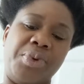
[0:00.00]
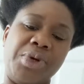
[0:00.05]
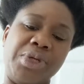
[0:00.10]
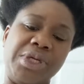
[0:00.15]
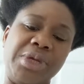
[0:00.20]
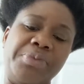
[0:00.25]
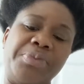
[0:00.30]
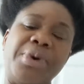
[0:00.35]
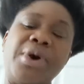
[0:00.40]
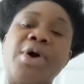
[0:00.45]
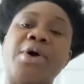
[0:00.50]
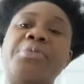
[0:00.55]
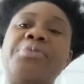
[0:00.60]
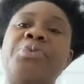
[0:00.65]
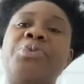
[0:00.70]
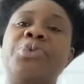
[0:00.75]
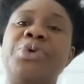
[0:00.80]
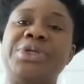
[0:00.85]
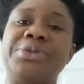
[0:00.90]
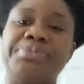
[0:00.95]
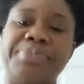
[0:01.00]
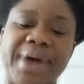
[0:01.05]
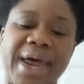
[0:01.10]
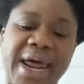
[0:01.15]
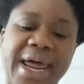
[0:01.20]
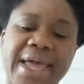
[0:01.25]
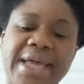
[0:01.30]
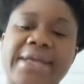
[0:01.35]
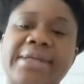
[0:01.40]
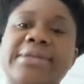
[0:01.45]
pony pop with
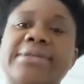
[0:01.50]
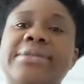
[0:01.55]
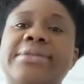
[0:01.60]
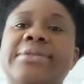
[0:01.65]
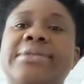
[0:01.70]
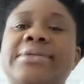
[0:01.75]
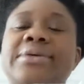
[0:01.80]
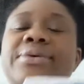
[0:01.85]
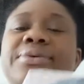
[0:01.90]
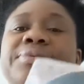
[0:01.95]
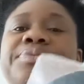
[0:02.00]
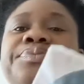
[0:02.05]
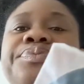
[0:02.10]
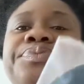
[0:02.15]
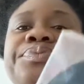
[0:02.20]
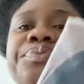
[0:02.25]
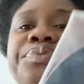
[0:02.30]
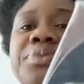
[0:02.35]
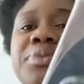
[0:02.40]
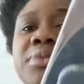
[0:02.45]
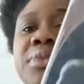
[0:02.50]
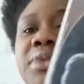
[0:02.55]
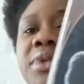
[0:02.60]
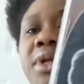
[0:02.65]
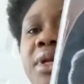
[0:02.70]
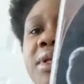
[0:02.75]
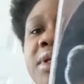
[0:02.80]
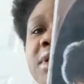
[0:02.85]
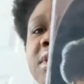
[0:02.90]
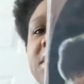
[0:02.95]
bangs. So
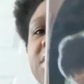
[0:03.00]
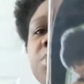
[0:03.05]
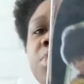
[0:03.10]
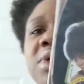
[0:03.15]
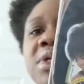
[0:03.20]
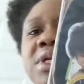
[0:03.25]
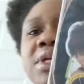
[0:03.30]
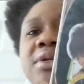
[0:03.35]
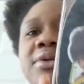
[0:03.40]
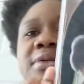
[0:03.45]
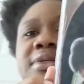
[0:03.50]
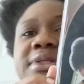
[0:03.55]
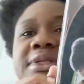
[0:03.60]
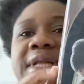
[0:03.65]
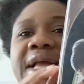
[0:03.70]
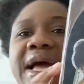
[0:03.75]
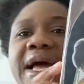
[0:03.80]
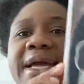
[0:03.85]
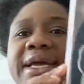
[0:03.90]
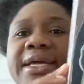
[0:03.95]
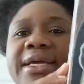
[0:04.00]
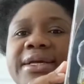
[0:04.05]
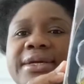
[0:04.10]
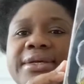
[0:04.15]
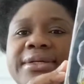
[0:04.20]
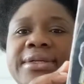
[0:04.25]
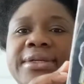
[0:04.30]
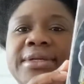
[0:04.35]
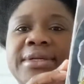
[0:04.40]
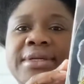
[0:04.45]
this is what it looks like.
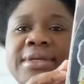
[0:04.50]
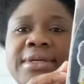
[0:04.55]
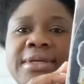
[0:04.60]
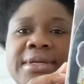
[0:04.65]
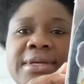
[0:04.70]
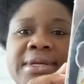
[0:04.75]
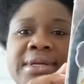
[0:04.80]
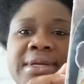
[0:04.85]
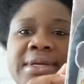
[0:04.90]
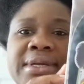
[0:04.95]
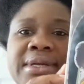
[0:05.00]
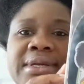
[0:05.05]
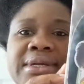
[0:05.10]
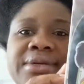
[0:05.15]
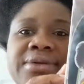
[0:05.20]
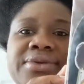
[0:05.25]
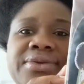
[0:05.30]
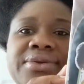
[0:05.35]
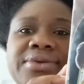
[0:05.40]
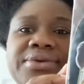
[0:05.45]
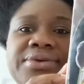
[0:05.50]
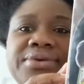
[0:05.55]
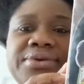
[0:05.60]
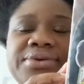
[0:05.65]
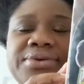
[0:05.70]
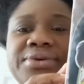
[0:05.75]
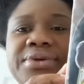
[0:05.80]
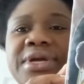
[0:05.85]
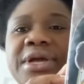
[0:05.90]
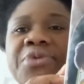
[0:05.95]
You know,
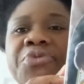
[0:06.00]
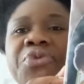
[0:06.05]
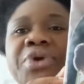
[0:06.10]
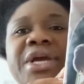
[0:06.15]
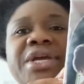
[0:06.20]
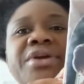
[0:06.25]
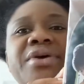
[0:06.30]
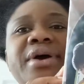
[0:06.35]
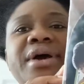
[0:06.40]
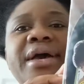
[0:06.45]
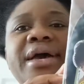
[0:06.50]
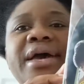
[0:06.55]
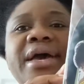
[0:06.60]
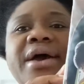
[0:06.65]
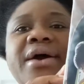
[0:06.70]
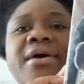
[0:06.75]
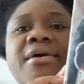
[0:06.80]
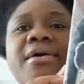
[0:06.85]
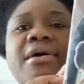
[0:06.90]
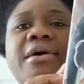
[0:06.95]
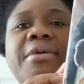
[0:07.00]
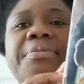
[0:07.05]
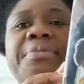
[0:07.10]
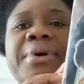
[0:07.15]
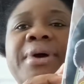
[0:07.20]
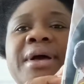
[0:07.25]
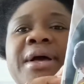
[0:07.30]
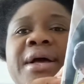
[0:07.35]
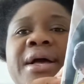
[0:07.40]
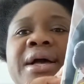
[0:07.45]
you can wear your hair
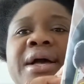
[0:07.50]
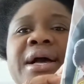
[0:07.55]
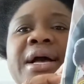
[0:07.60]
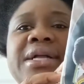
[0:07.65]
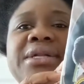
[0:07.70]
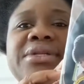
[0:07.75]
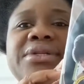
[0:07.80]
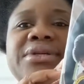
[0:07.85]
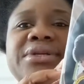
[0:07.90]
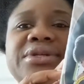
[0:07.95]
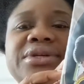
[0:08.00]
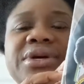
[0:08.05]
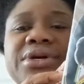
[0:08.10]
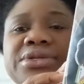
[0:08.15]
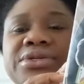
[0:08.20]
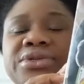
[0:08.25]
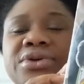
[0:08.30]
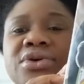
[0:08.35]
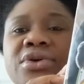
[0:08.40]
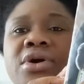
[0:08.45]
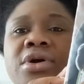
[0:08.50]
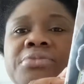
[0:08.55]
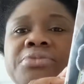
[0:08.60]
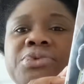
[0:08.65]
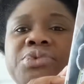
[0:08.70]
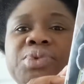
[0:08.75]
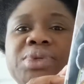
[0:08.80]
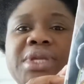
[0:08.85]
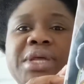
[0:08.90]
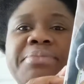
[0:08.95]
up, and it also
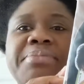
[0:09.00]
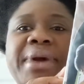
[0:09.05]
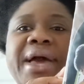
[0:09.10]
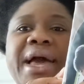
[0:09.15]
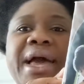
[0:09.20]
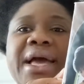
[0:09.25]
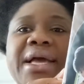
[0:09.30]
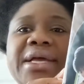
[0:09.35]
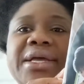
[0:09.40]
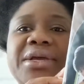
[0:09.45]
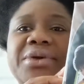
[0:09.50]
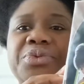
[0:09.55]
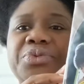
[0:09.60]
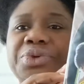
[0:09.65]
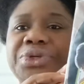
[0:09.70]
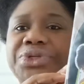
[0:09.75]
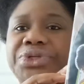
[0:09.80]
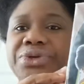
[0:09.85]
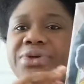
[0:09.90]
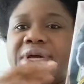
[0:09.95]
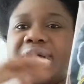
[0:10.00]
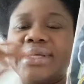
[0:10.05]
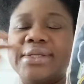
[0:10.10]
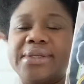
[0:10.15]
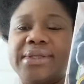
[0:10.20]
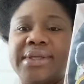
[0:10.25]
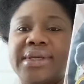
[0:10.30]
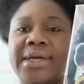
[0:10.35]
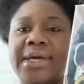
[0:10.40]
comes with a bang which you can